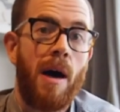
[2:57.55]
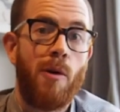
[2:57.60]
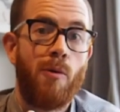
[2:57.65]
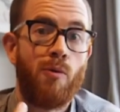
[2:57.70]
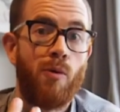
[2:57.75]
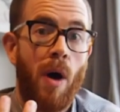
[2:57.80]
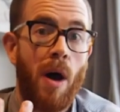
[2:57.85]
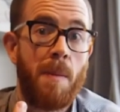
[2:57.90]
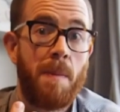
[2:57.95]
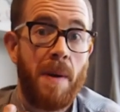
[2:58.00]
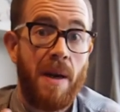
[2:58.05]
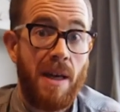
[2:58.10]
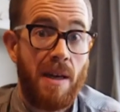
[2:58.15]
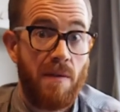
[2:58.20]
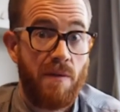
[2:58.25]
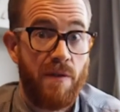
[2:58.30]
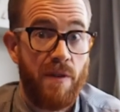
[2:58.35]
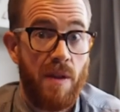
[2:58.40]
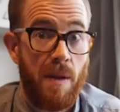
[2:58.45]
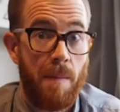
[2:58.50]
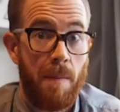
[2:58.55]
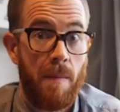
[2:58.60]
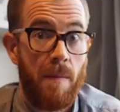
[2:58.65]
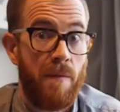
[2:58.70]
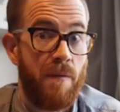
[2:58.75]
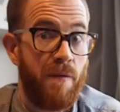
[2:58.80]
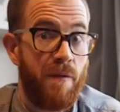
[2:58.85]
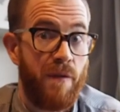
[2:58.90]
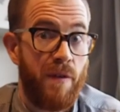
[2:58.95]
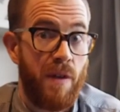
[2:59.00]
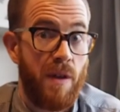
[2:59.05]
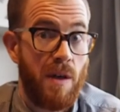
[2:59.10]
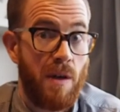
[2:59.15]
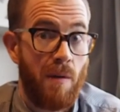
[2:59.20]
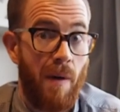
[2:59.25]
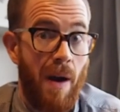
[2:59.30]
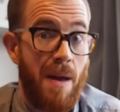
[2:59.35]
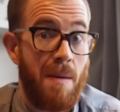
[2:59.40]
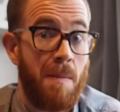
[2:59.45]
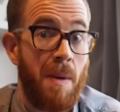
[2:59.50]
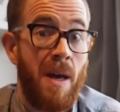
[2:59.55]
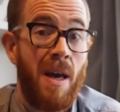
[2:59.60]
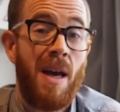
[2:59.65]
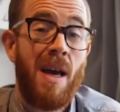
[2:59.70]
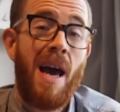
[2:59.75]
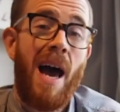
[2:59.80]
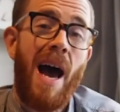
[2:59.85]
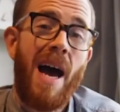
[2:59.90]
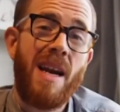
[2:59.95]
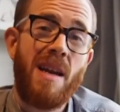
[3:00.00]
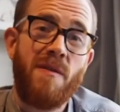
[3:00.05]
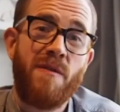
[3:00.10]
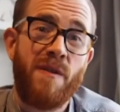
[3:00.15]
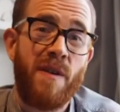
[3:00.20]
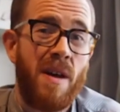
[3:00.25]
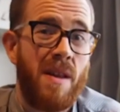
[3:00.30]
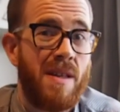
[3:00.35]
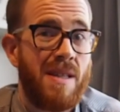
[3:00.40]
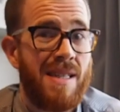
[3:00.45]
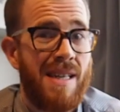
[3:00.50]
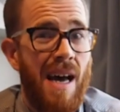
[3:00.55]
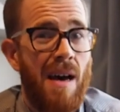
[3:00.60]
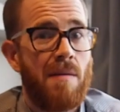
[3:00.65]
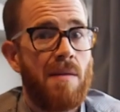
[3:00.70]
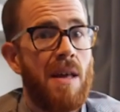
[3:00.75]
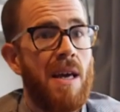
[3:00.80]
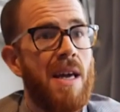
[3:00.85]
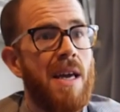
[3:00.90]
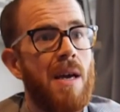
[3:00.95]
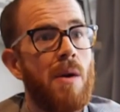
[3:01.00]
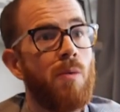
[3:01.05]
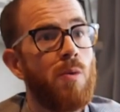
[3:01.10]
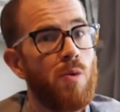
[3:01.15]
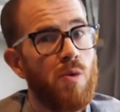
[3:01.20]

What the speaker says: ripening for the grape. Any further south, it will